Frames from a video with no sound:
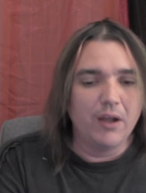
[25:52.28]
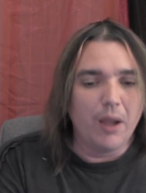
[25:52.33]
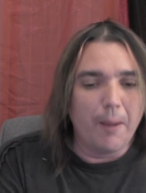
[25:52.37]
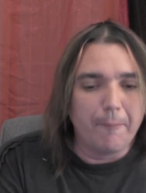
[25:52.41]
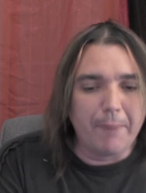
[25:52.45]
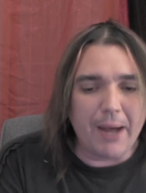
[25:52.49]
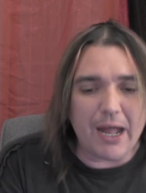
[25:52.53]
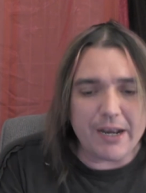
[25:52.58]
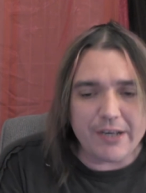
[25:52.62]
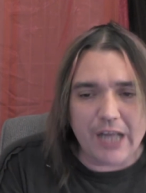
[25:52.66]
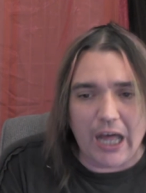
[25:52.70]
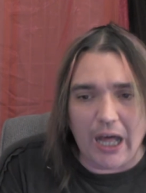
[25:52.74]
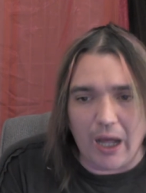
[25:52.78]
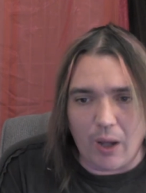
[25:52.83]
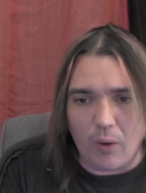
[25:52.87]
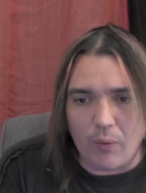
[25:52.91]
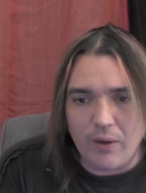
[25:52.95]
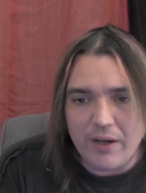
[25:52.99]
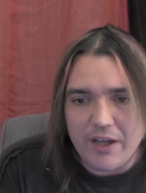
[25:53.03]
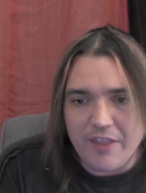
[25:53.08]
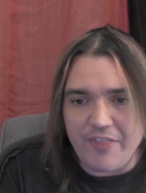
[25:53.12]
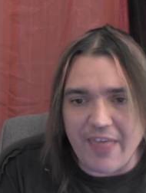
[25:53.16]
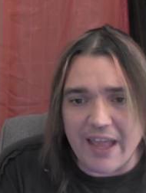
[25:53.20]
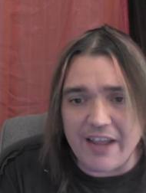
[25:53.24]
But
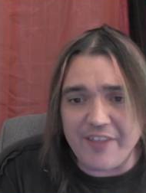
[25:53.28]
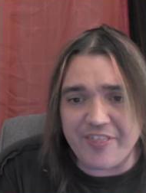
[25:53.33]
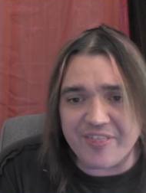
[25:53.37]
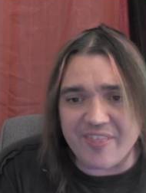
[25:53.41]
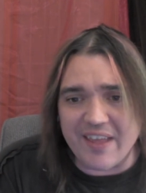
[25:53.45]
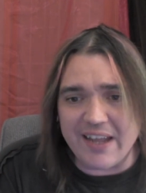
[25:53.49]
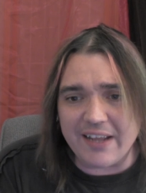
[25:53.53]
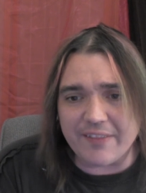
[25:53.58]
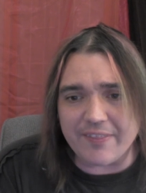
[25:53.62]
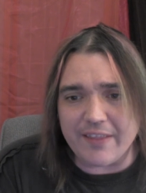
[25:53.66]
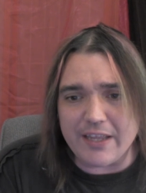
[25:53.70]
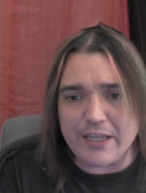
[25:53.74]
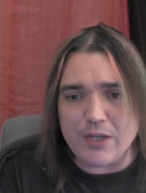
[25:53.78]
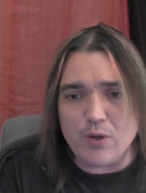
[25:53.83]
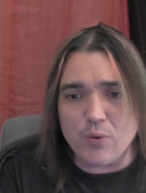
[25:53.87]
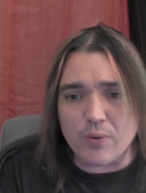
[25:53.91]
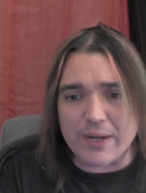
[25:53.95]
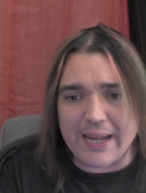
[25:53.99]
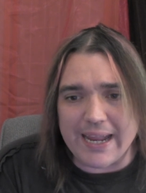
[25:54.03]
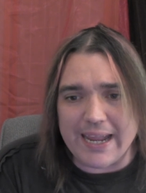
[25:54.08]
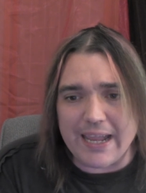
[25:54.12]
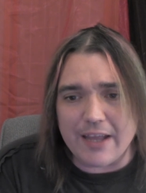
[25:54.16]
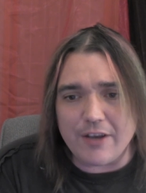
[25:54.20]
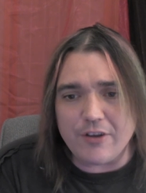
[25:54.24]
no, they think that you
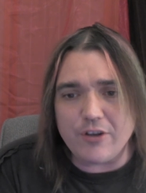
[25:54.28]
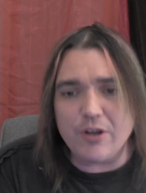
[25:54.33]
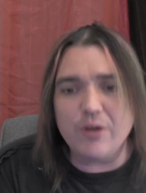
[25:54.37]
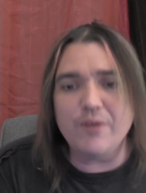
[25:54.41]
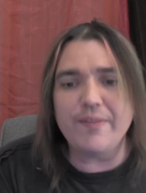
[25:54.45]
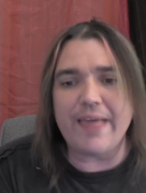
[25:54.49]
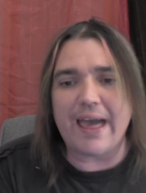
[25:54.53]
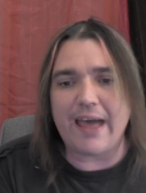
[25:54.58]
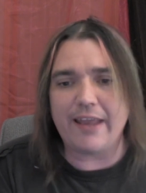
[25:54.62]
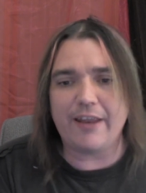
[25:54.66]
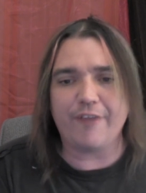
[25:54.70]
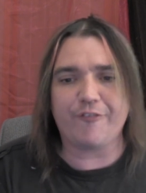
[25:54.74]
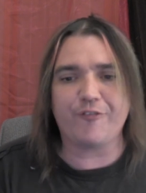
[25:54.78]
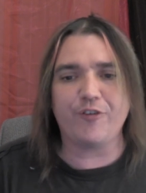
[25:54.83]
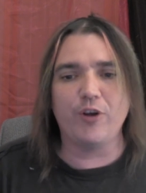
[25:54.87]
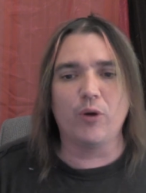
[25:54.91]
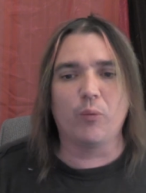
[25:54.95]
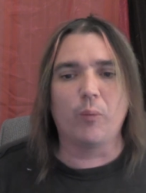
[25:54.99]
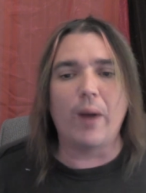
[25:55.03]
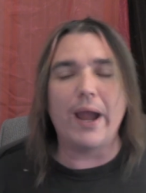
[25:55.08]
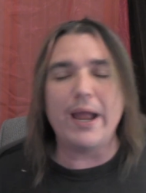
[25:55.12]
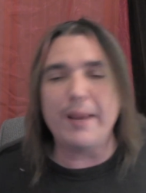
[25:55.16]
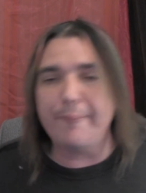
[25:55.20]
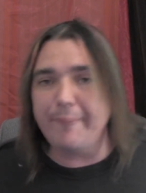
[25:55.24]
can't do that if you're
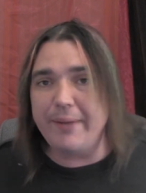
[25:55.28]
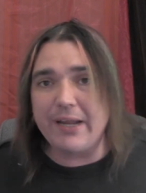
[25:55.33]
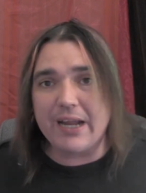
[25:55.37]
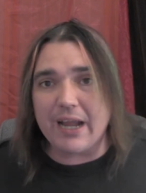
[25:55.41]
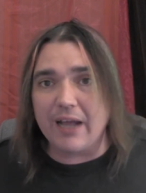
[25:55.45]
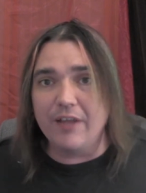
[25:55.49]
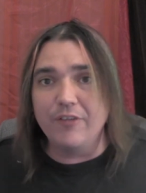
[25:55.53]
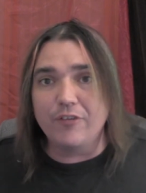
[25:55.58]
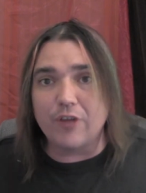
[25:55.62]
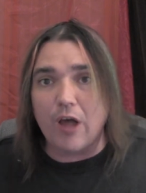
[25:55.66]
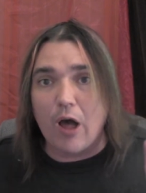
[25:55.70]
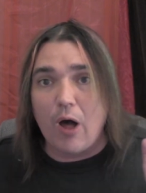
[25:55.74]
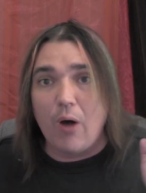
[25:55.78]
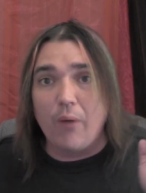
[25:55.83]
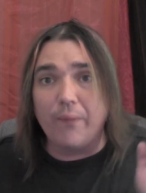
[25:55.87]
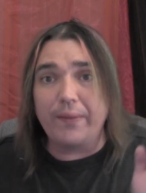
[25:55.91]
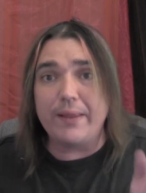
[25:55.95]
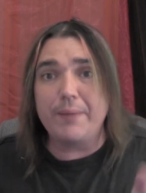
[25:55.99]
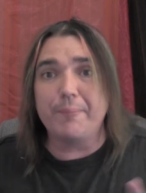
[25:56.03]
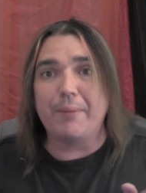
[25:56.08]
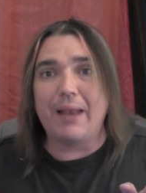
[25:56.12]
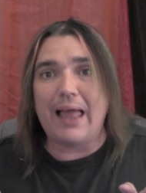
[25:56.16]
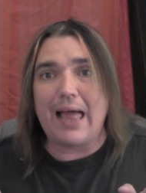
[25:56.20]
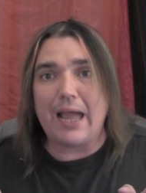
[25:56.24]
white, because
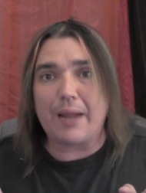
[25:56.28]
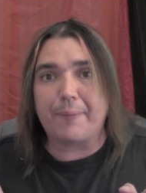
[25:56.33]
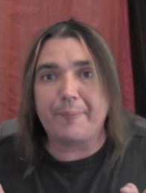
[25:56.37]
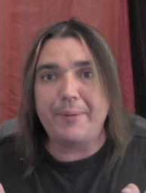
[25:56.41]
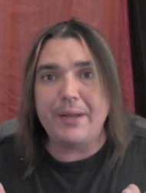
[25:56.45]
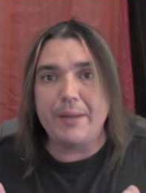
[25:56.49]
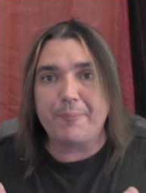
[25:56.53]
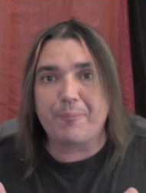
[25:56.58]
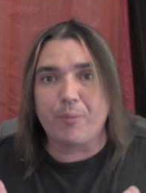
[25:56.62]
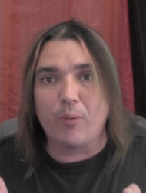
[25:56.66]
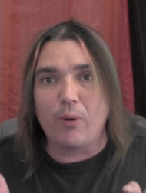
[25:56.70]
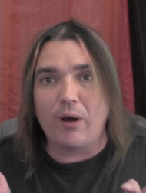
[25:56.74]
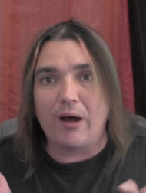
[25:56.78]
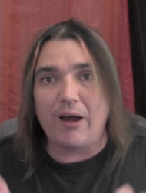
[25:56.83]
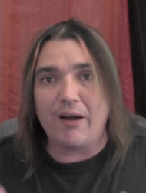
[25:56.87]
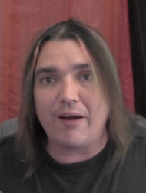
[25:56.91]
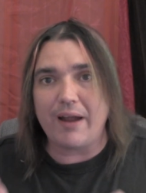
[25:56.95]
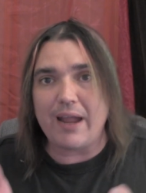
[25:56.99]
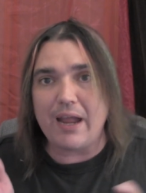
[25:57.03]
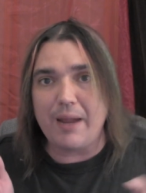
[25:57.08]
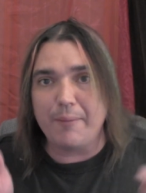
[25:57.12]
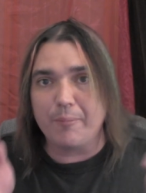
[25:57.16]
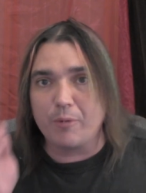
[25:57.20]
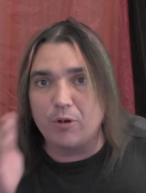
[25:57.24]
only black people
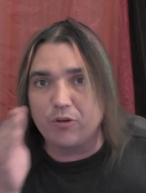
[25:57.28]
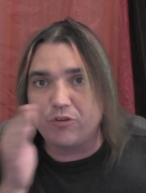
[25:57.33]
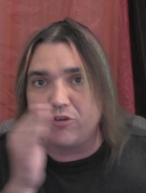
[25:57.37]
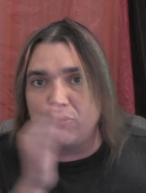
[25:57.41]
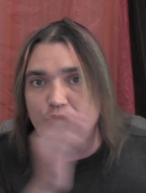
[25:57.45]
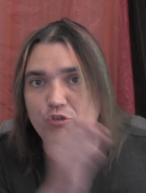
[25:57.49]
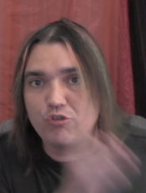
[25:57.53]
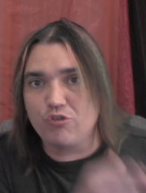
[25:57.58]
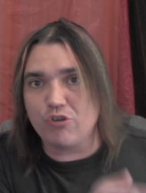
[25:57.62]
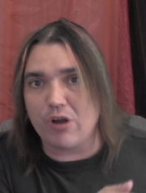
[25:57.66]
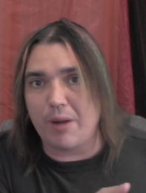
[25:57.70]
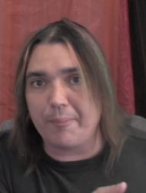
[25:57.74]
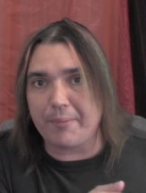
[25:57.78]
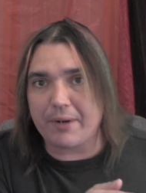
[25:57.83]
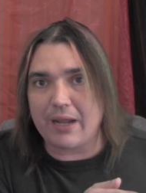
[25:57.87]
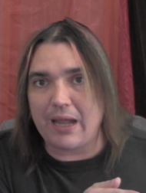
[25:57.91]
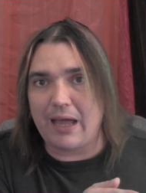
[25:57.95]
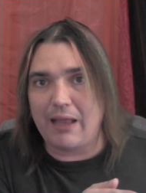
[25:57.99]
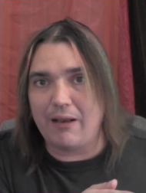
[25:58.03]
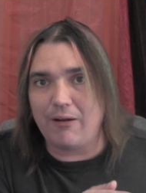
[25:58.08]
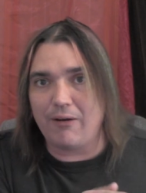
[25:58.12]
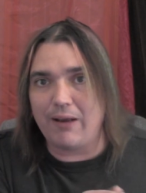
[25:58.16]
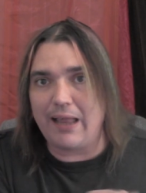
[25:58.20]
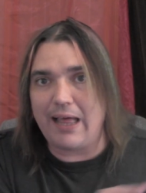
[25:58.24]
are able to jump
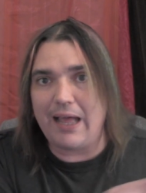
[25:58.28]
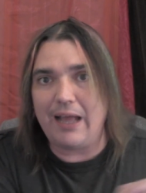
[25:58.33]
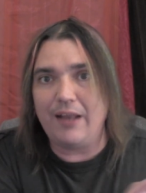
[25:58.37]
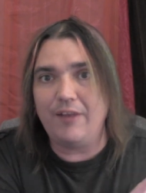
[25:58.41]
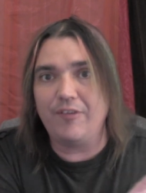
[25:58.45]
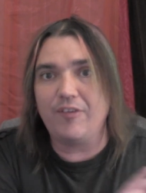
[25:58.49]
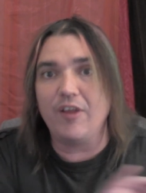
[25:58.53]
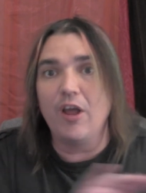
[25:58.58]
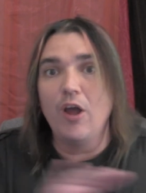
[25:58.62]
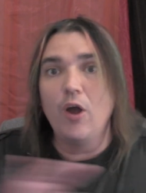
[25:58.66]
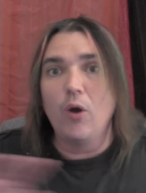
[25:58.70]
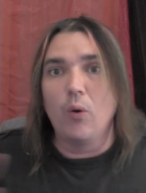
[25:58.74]
color lines.